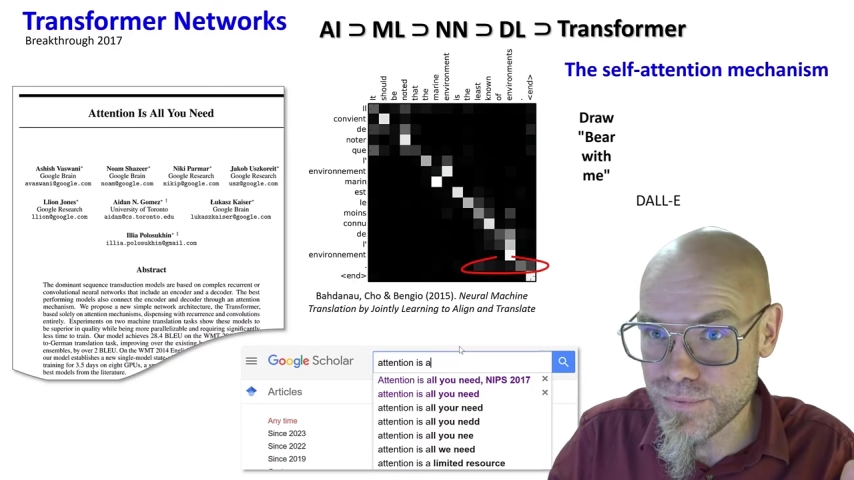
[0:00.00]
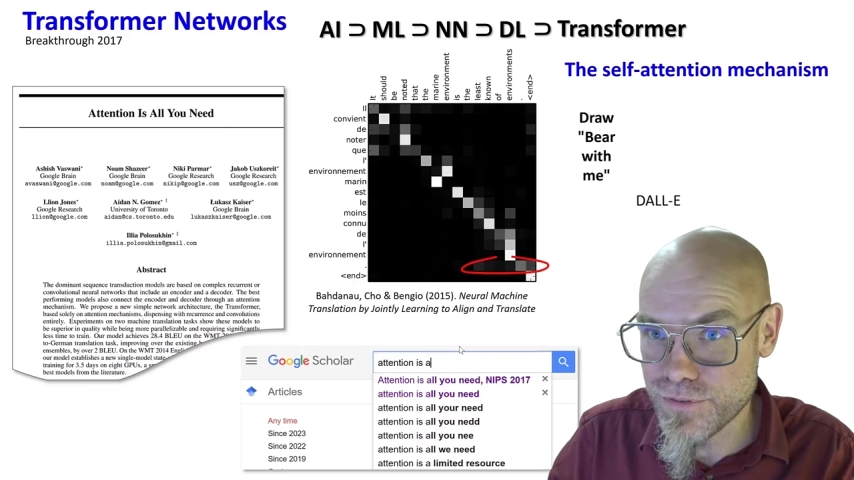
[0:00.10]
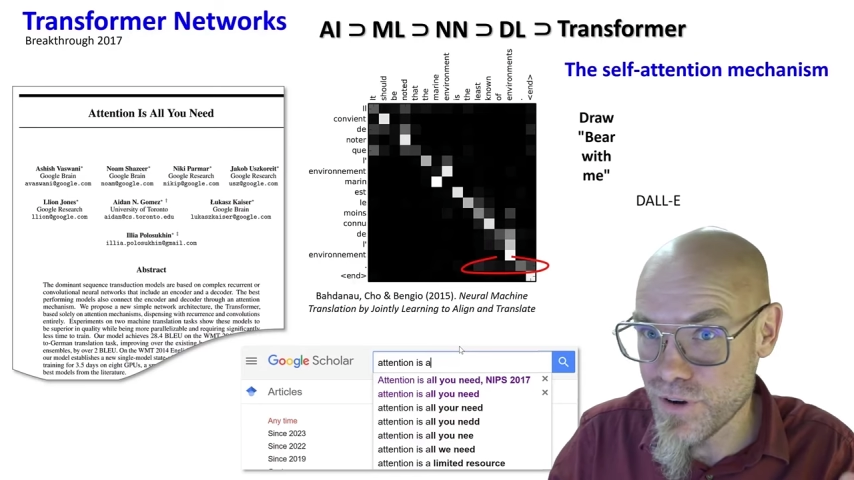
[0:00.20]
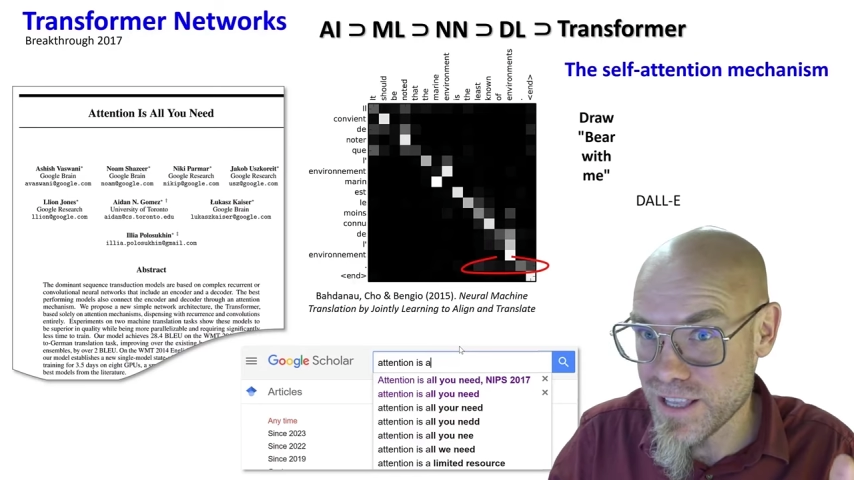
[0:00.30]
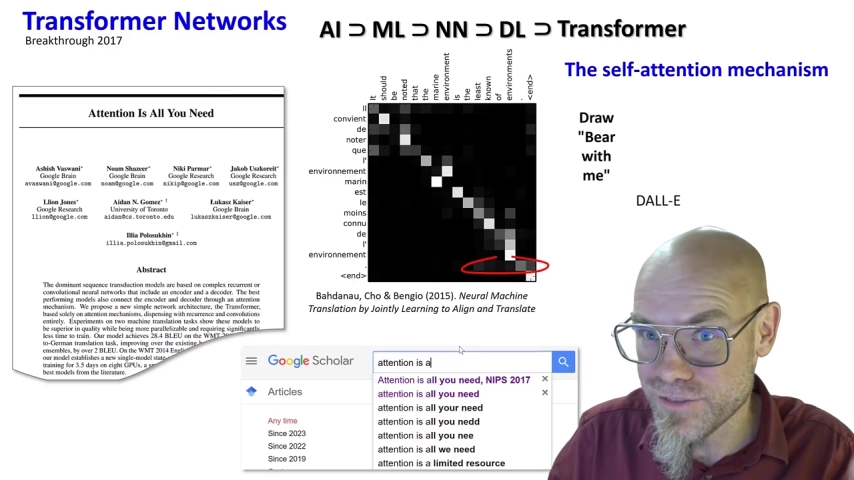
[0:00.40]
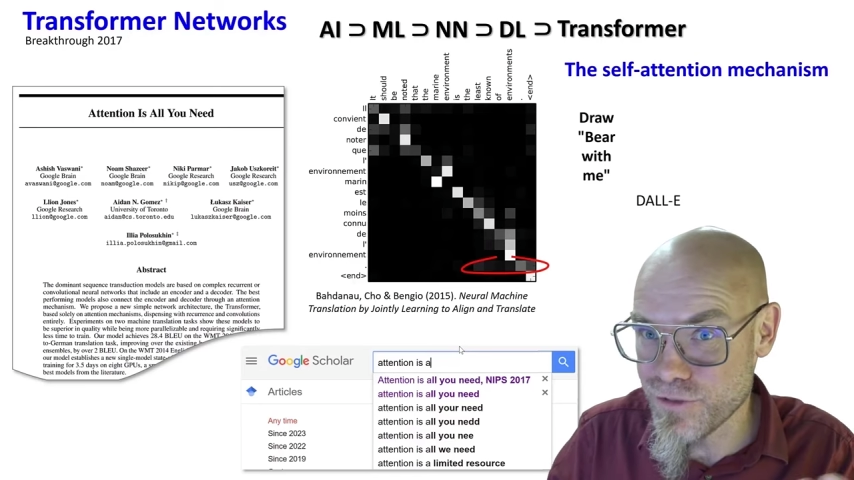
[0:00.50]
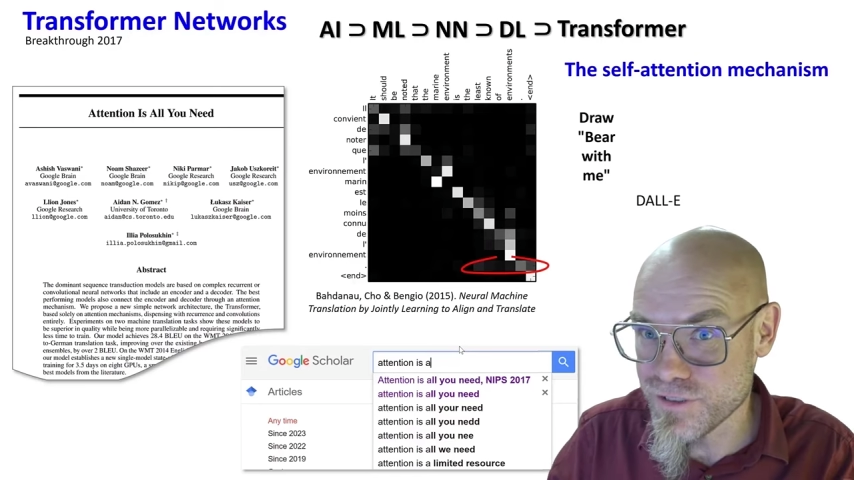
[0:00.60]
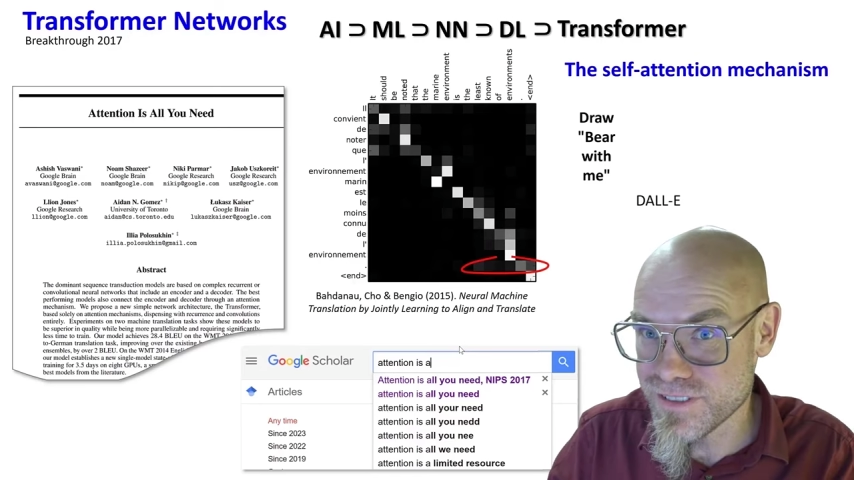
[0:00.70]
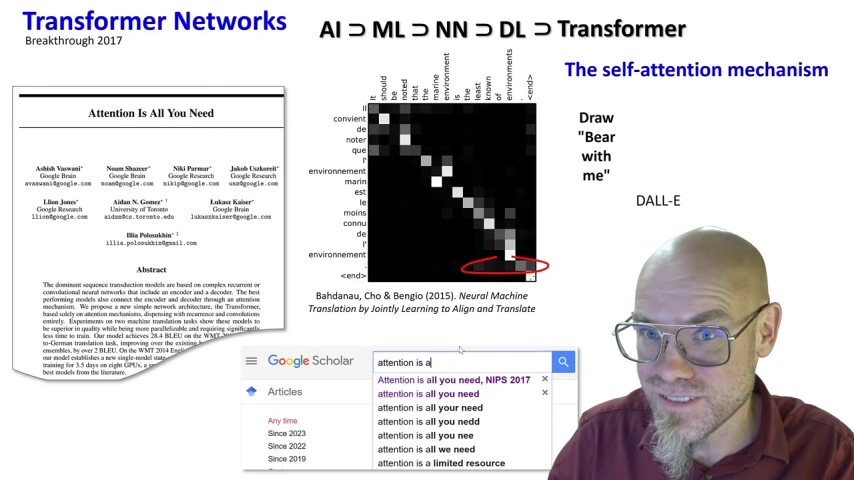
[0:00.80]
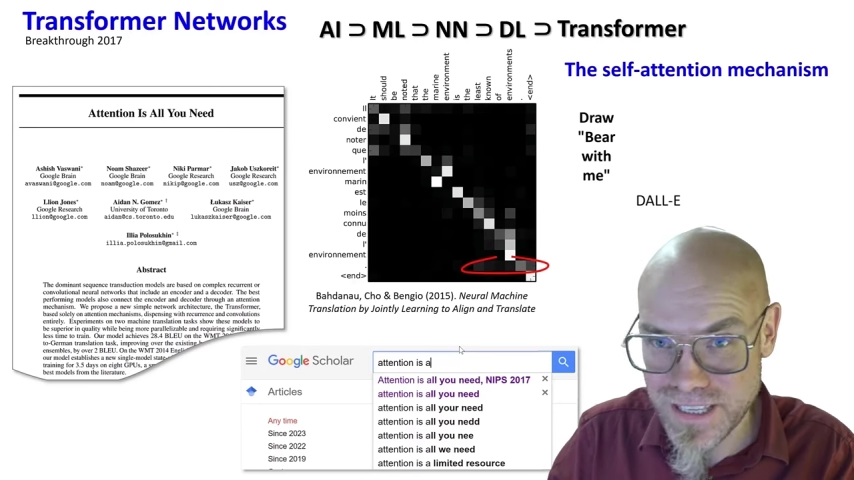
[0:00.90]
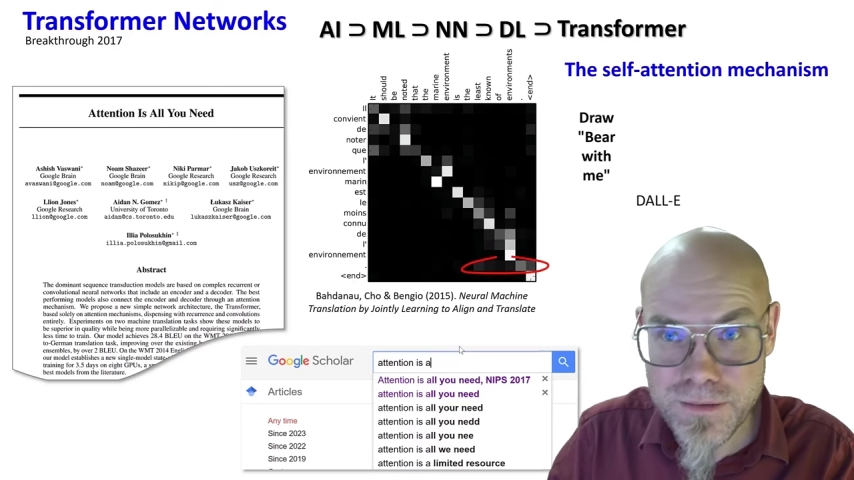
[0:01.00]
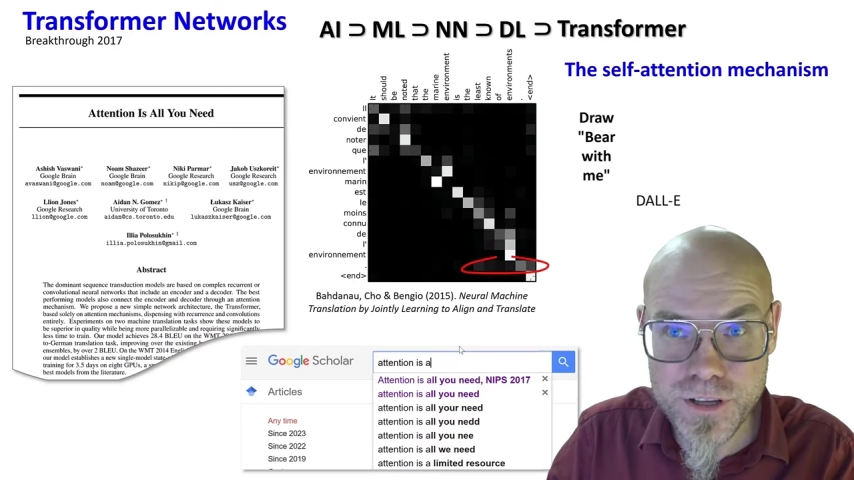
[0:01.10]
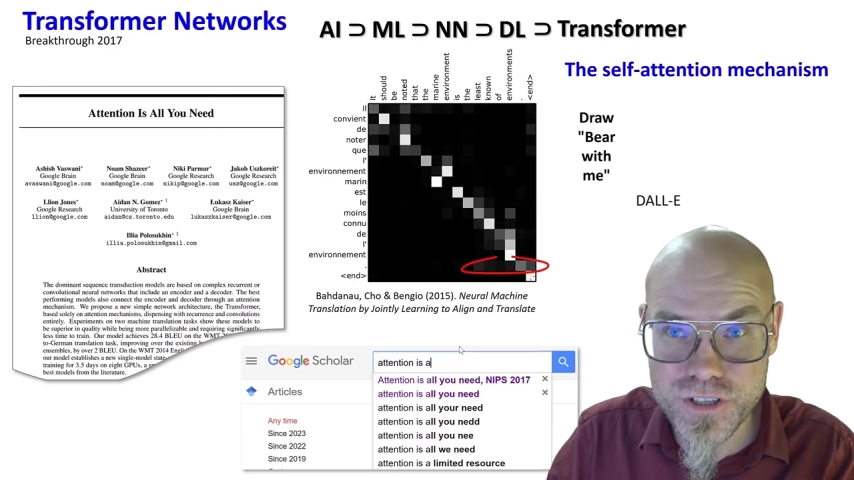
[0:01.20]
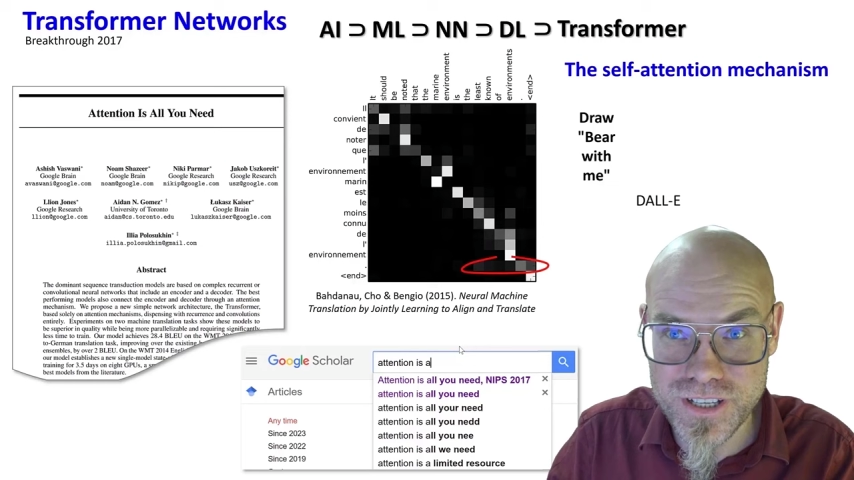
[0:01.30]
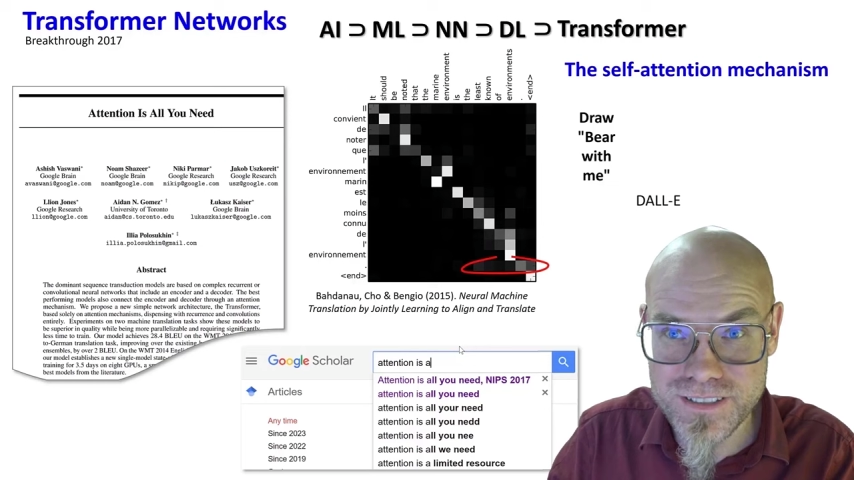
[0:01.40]
transfers
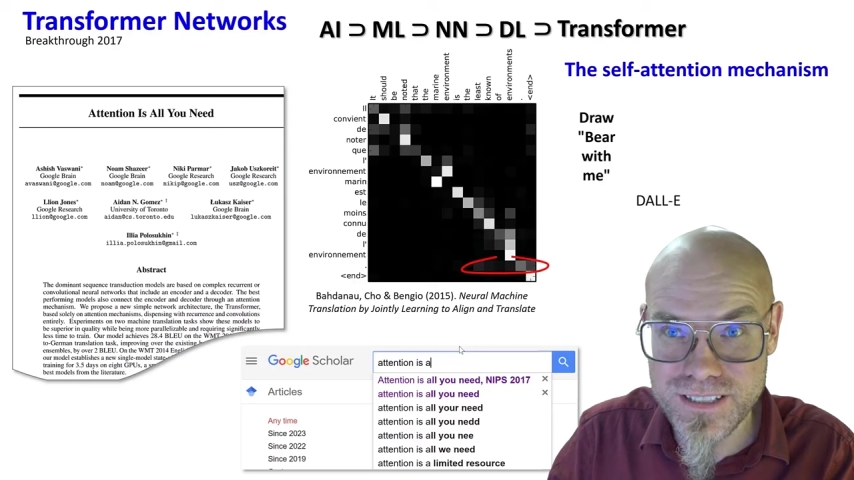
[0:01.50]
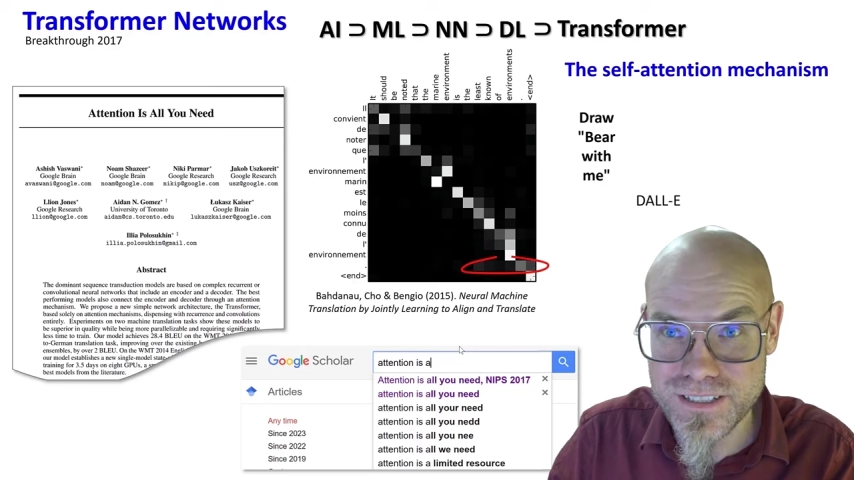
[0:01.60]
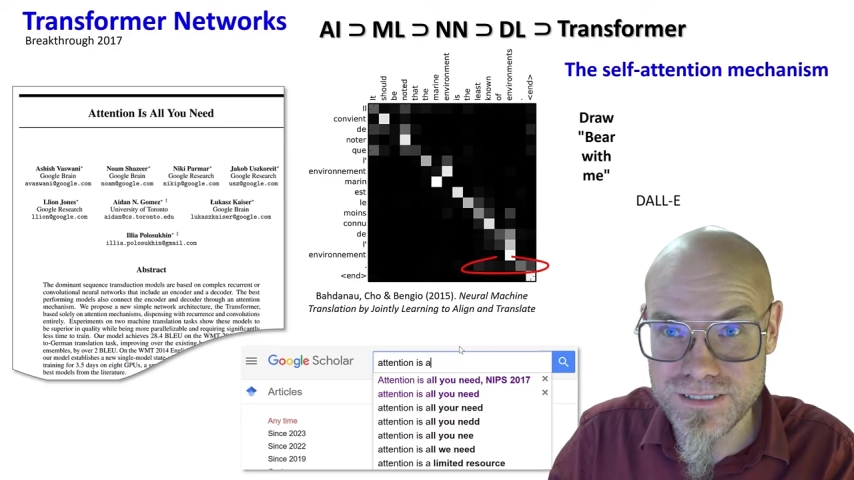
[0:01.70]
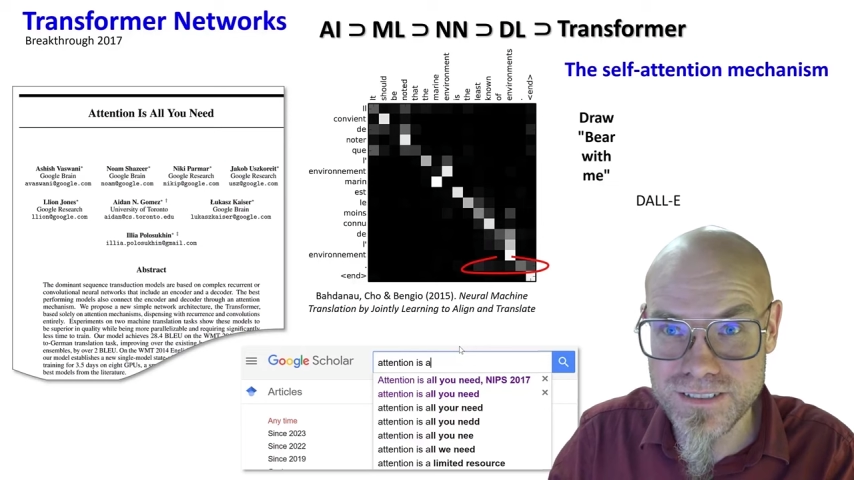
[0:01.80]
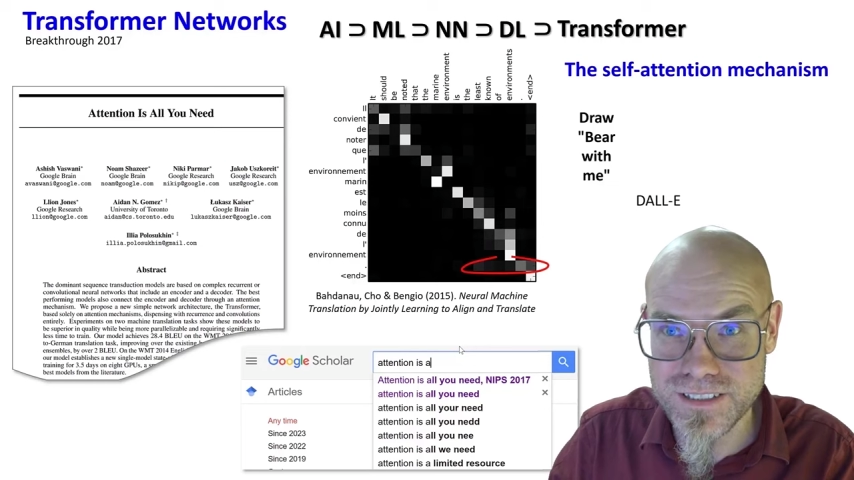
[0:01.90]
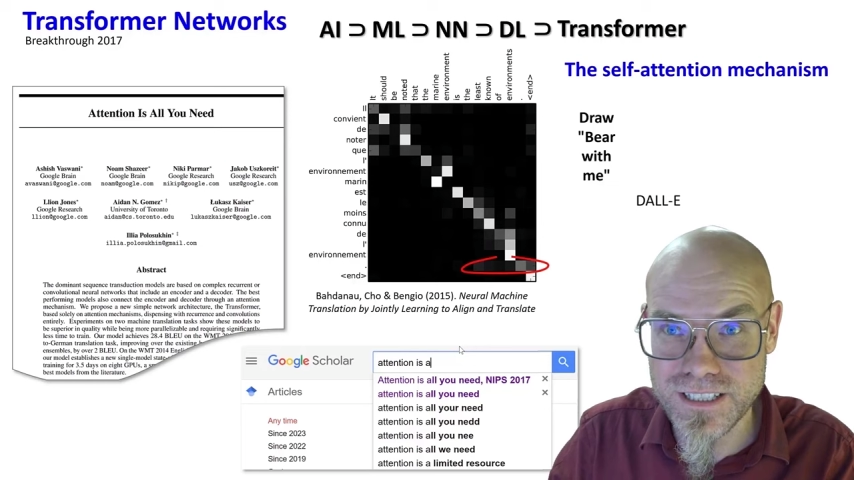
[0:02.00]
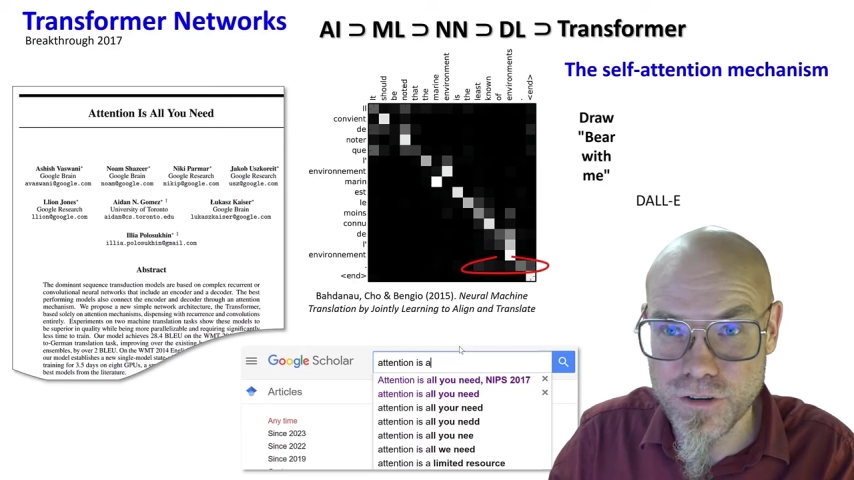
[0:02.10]
images, that uh,